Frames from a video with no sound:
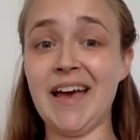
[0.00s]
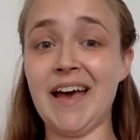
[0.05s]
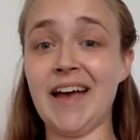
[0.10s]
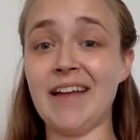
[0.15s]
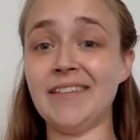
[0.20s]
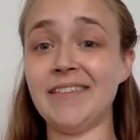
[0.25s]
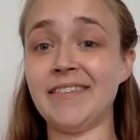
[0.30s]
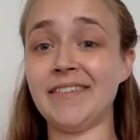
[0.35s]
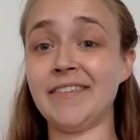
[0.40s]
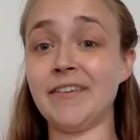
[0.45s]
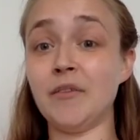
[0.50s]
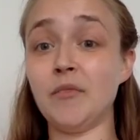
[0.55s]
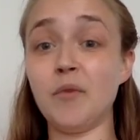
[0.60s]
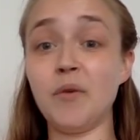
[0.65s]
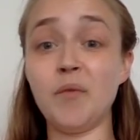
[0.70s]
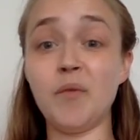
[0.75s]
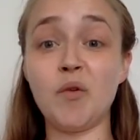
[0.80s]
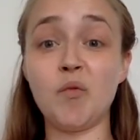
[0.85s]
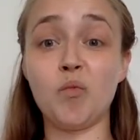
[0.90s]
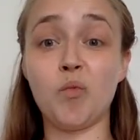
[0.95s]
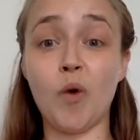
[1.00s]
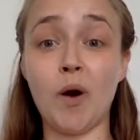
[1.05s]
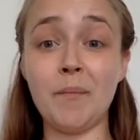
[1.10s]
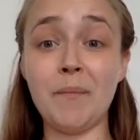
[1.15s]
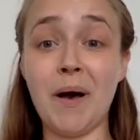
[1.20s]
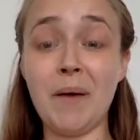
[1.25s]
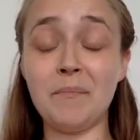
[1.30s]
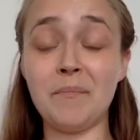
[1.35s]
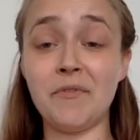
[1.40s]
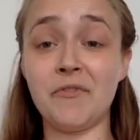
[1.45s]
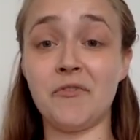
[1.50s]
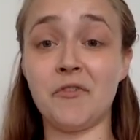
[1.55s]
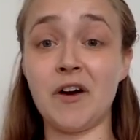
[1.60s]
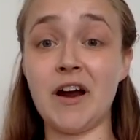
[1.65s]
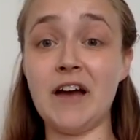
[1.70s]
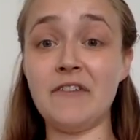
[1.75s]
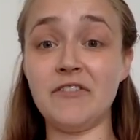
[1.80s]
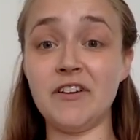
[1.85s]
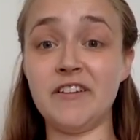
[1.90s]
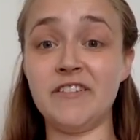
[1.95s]
and so we would warm up before
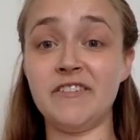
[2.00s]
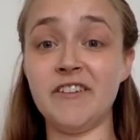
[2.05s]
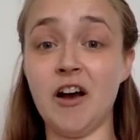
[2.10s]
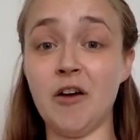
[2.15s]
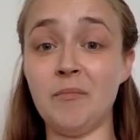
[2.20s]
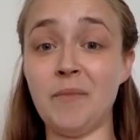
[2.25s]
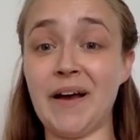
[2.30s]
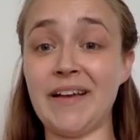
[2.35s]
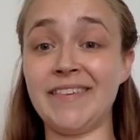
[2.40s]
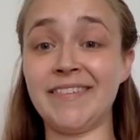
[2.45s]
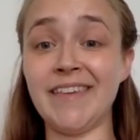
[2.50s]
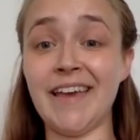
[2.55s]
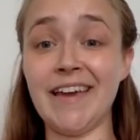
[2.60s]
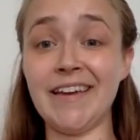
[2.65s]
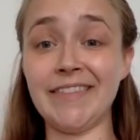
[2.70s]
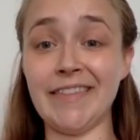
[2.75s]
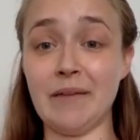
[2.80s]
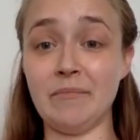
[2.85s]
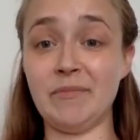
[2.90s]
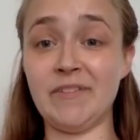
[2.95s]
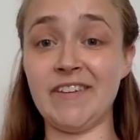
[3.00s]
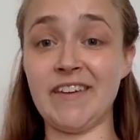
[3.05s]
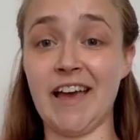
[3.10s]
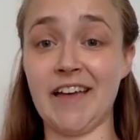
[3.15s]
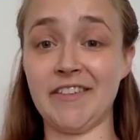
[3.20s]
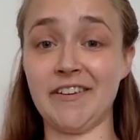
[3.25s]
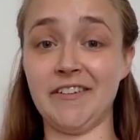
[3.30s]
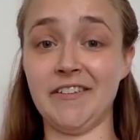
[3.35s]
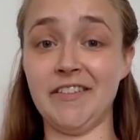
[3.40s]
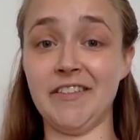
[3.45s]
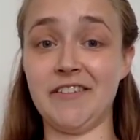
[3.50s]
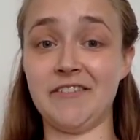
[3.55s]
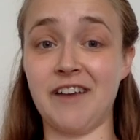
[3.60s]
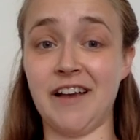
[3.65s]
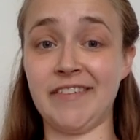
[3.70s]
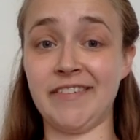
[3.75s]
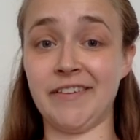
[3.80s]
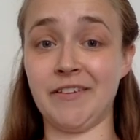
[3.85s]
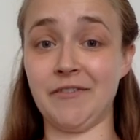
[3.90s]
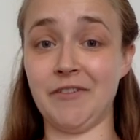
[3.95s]
every show by saying them together in the
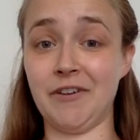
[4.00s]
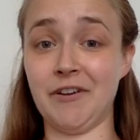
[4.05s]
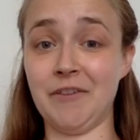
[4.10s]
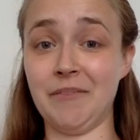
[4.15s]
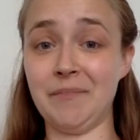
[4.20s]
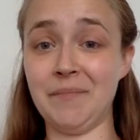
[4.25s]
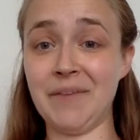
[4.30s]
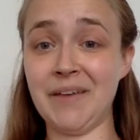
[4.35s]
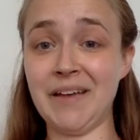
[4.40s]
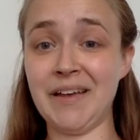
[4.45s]
dressing room.